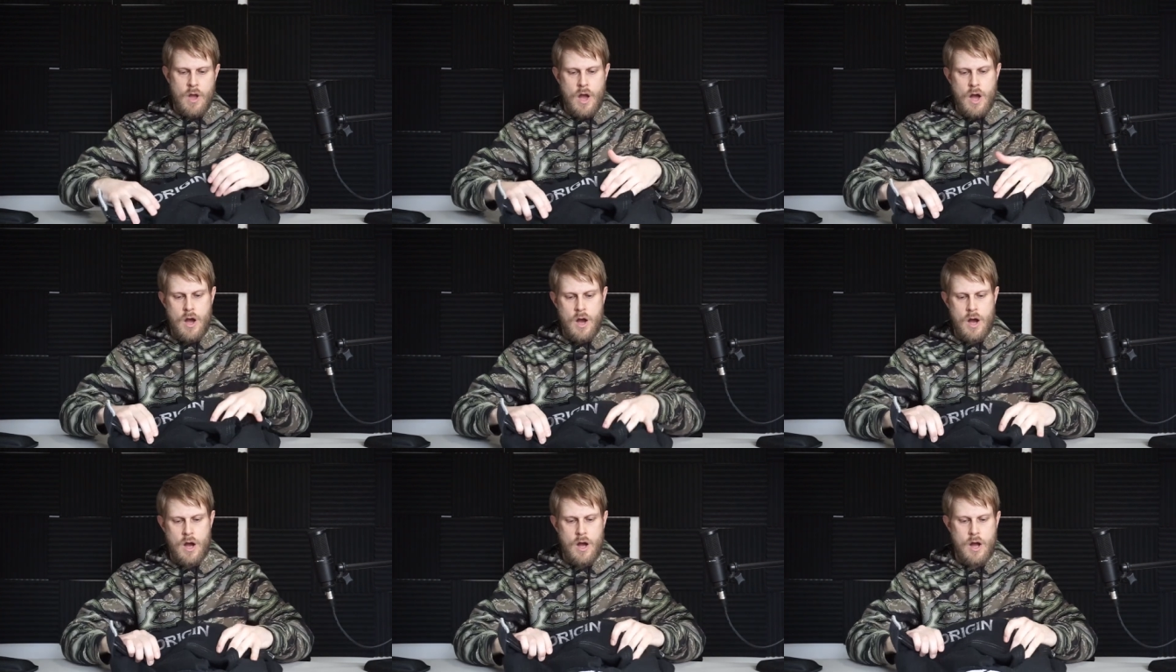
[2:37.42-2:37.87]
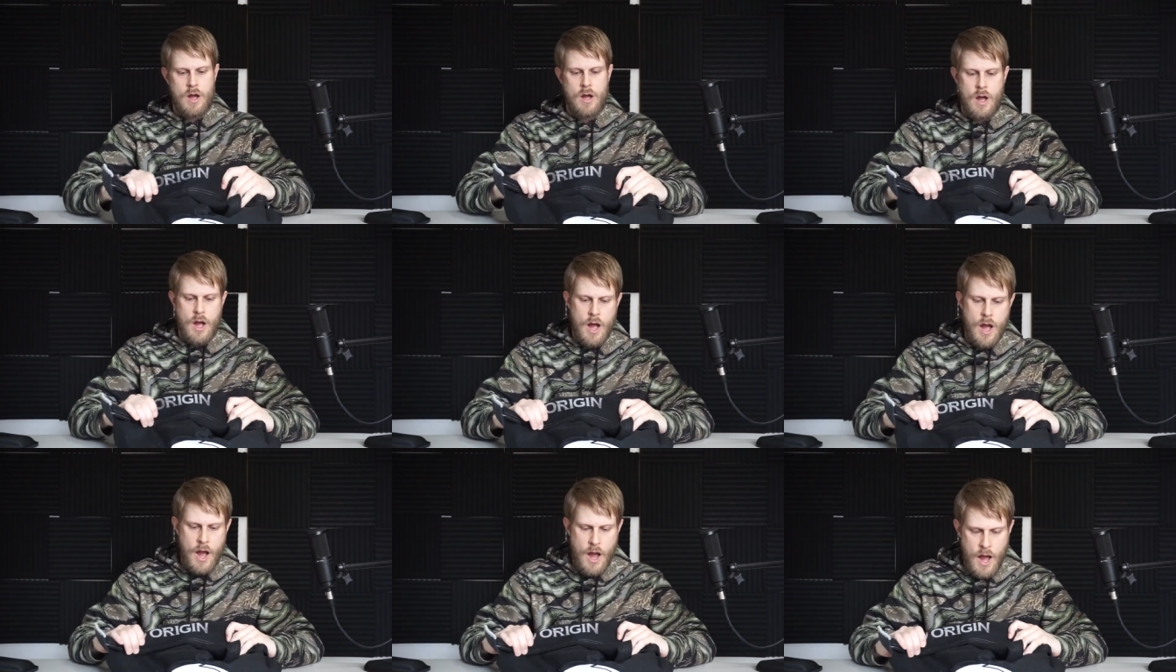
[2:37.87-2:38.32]
Uh,
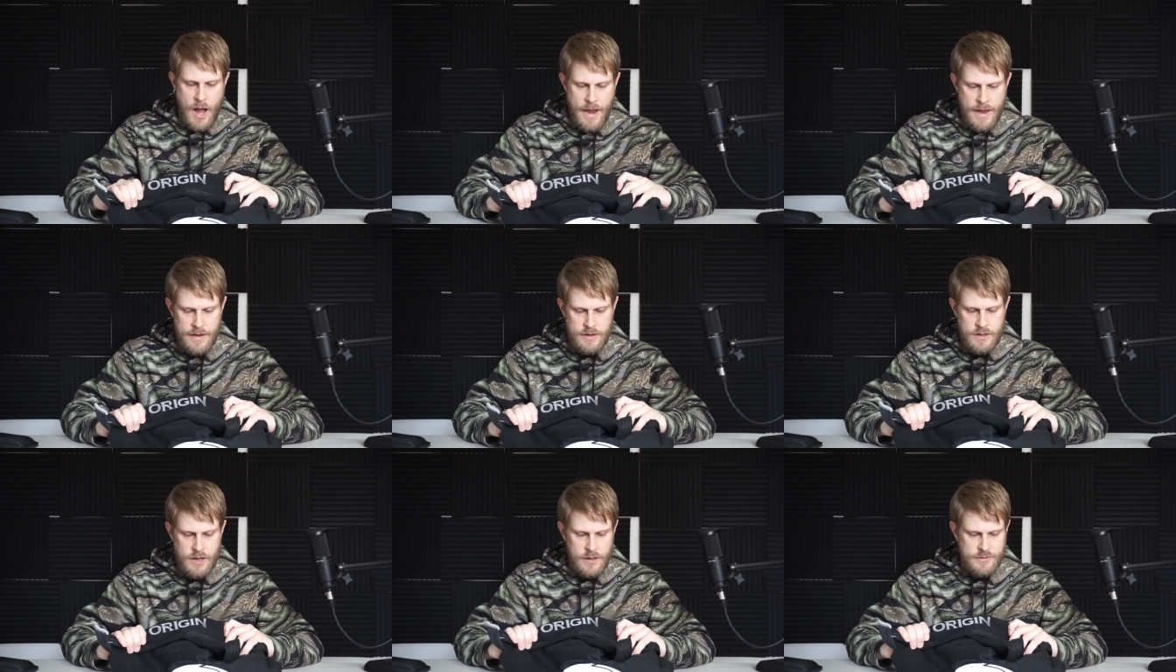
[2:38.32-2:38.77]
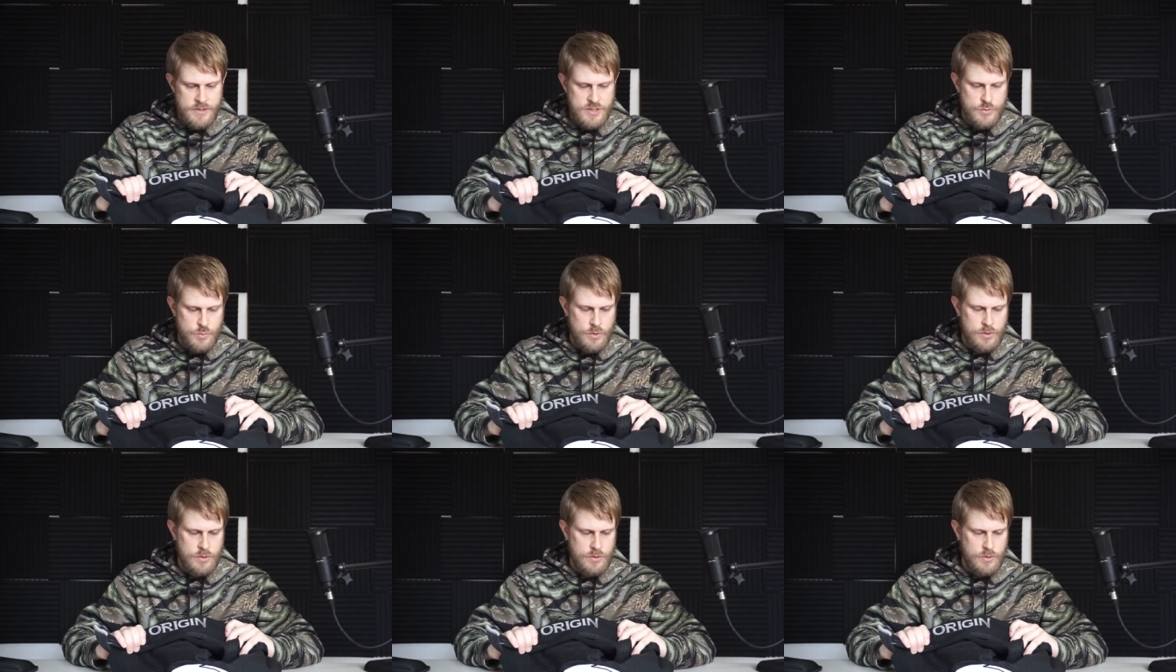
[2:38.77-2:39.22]
I had got
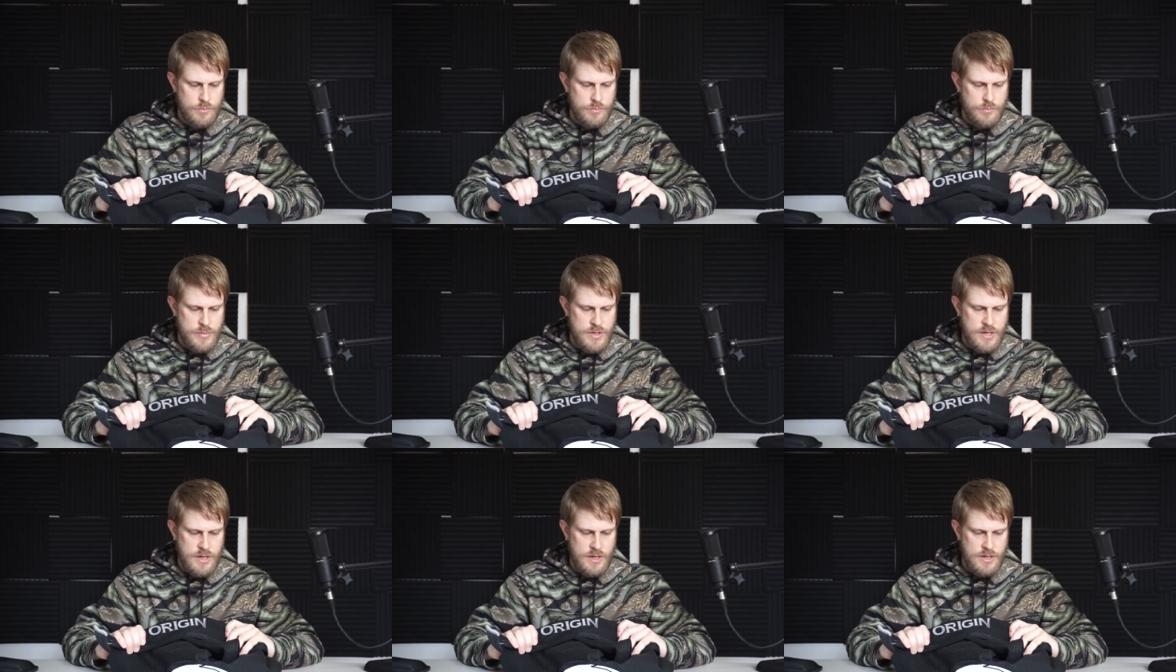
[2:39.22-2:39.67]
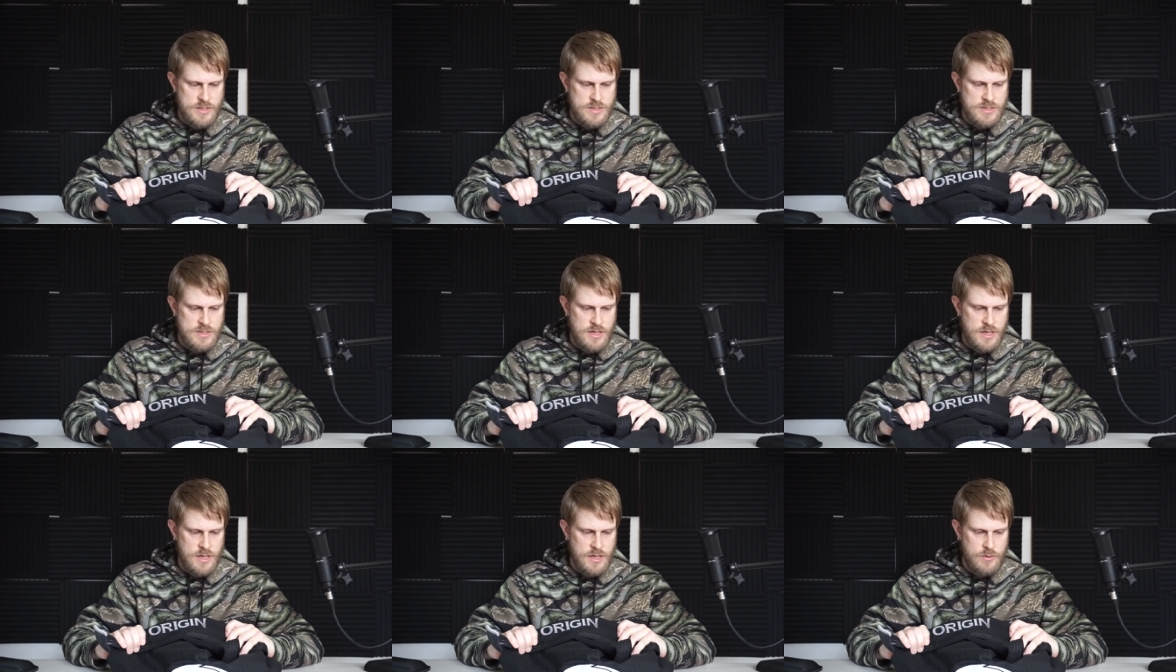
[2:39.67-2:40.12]
this one
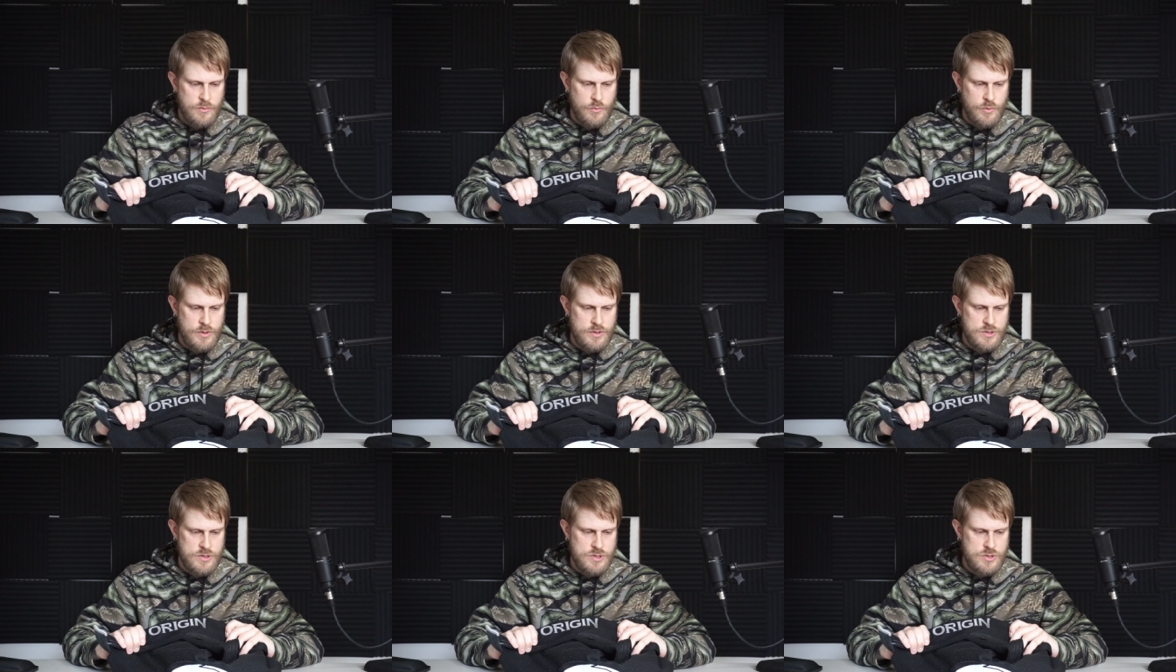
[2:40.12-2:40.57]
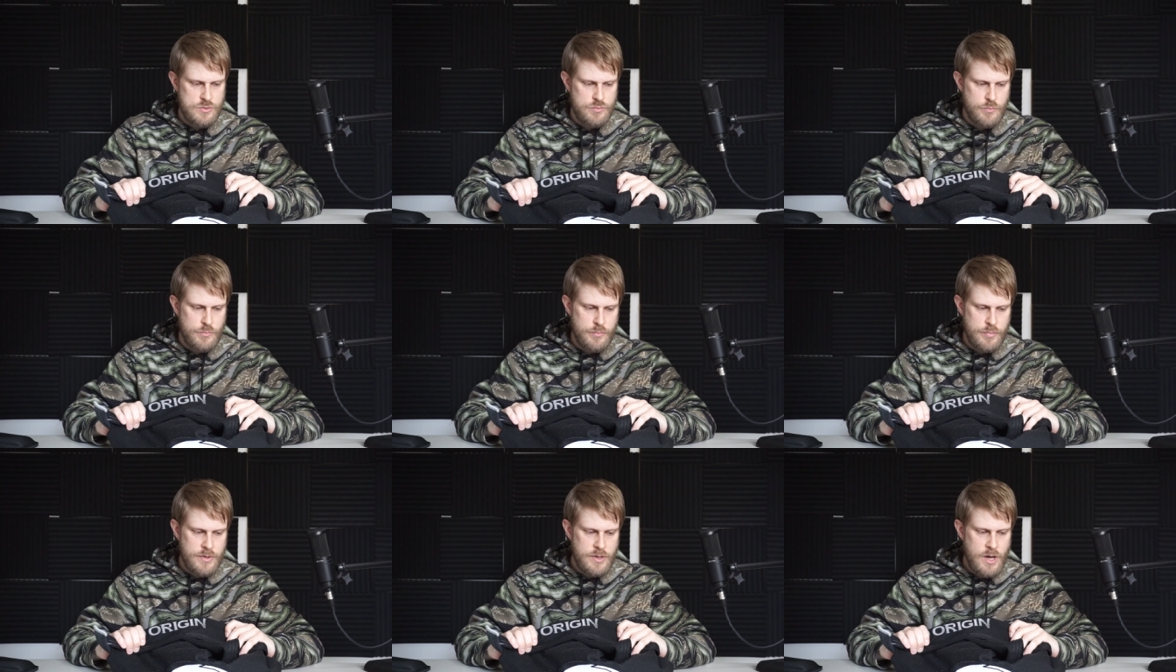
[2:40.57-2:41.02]
because it was
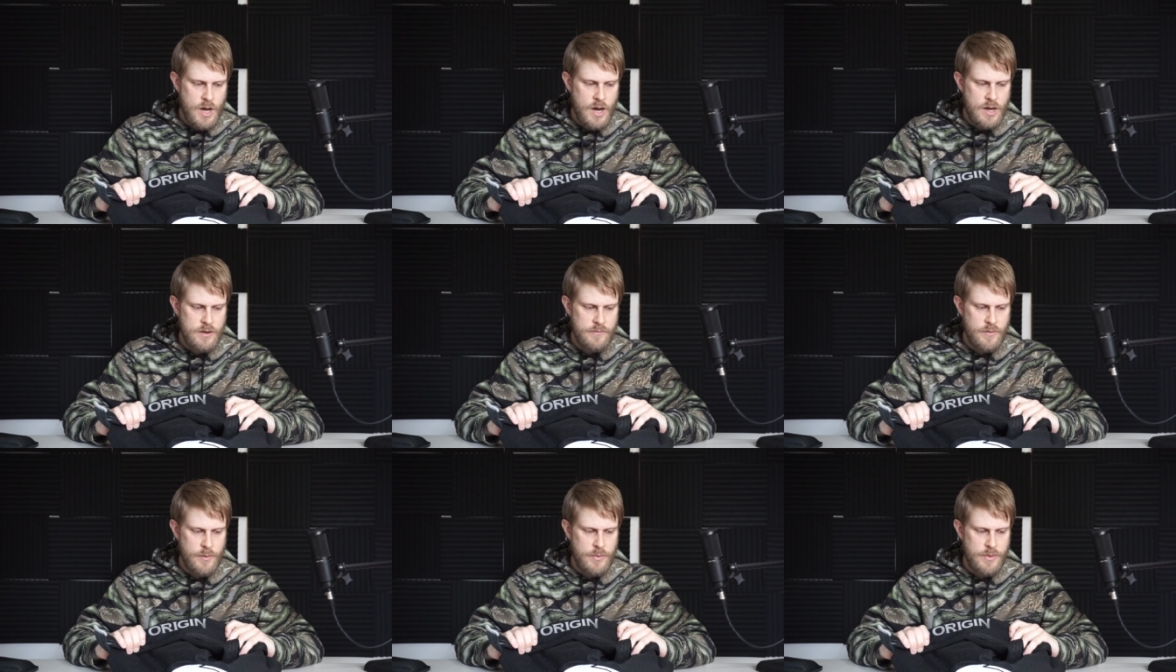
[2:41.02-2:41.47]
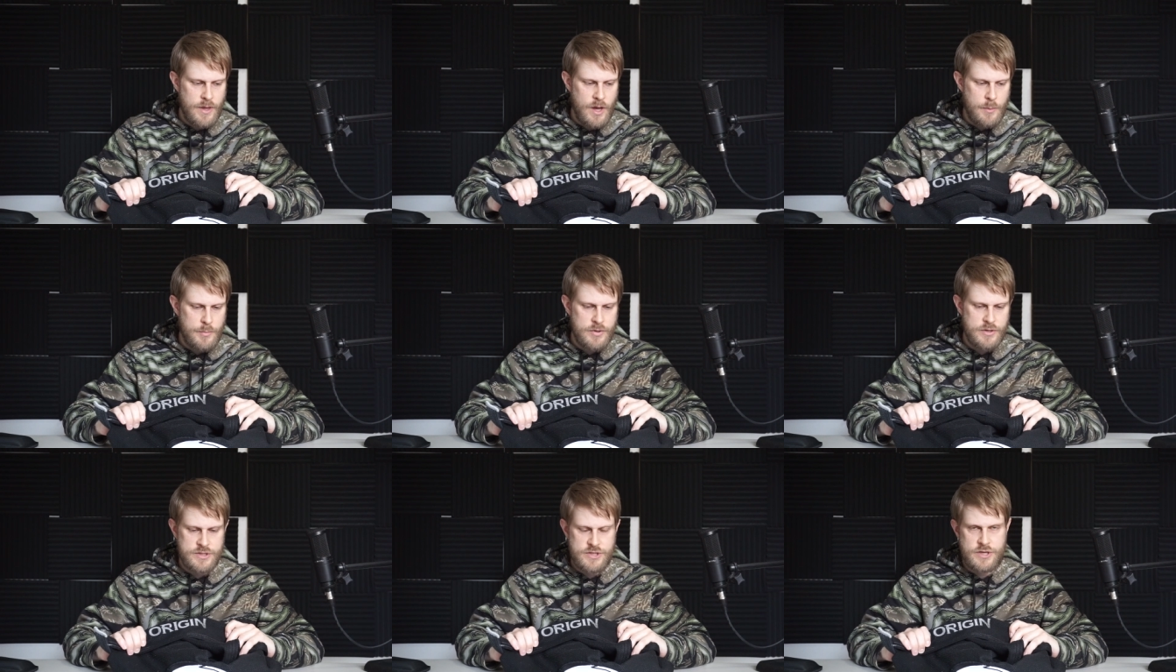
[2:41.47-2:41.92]
kind of on the
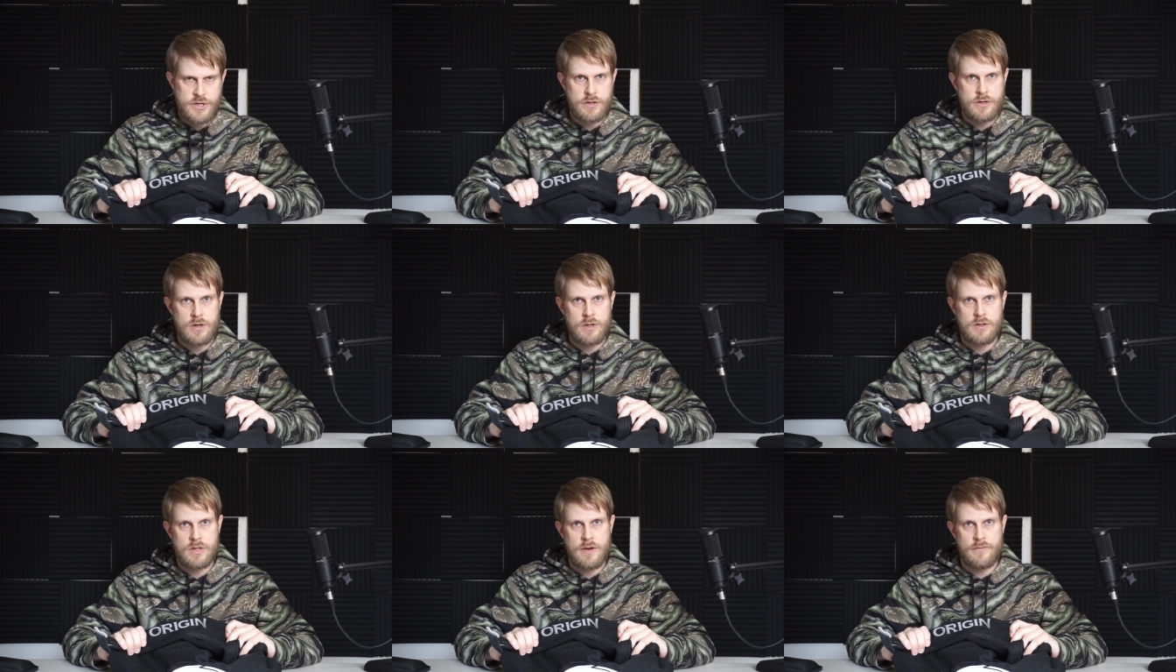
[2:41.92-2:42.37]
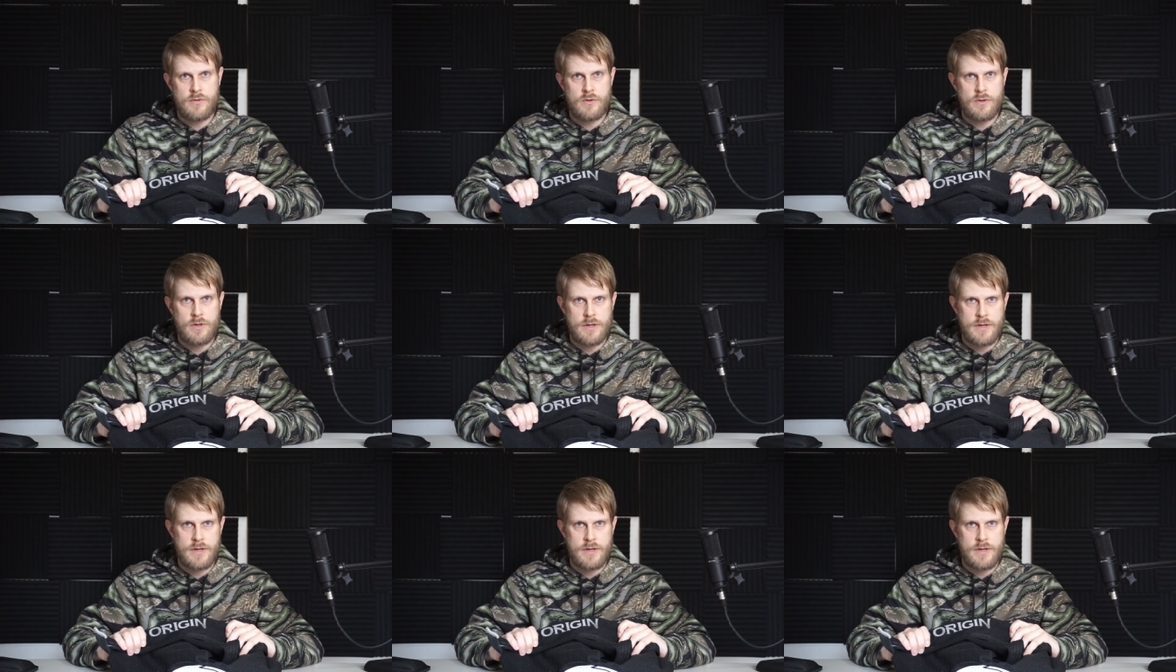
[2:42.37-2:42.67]
upper tier level.